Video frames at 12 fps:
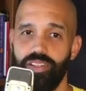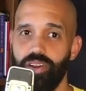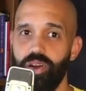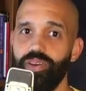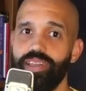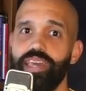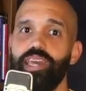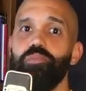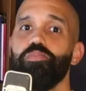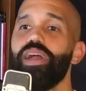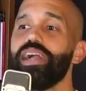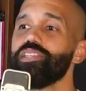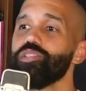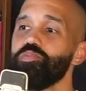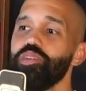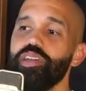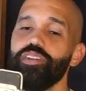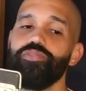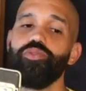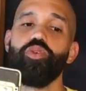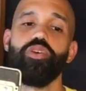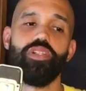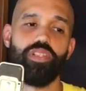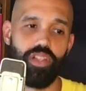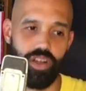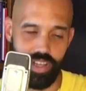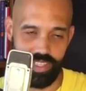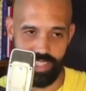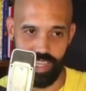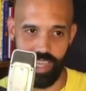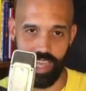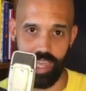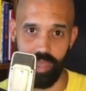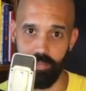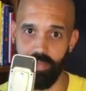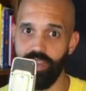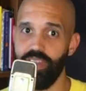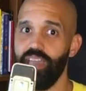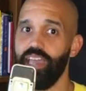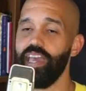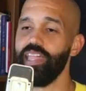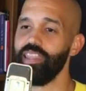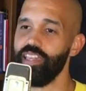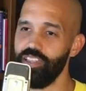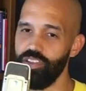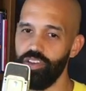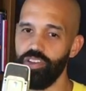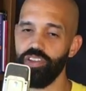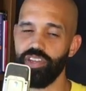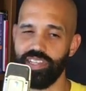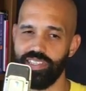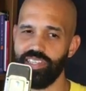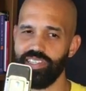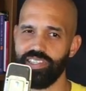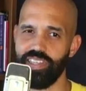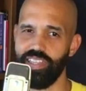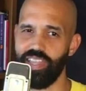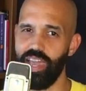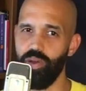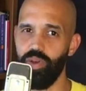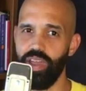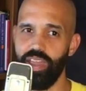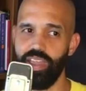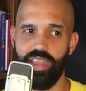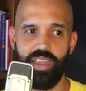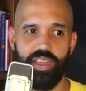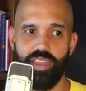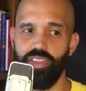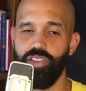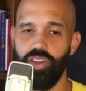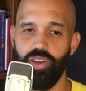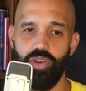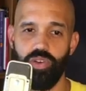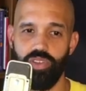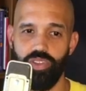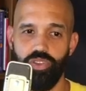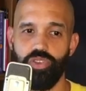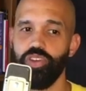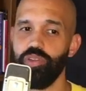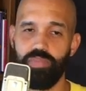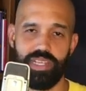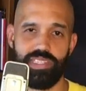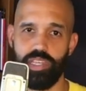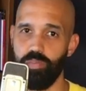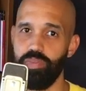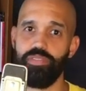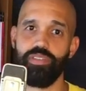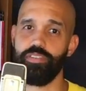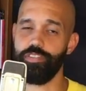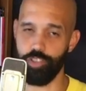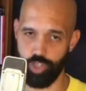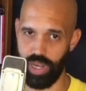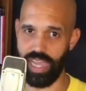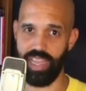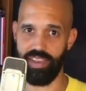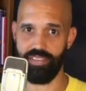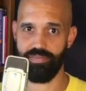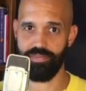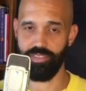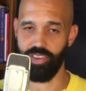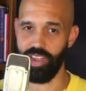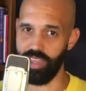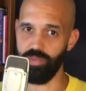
Okay, practice playing for a long time, and then you know you're consistent, and that way you know you couldn't mess up even if you tried, right?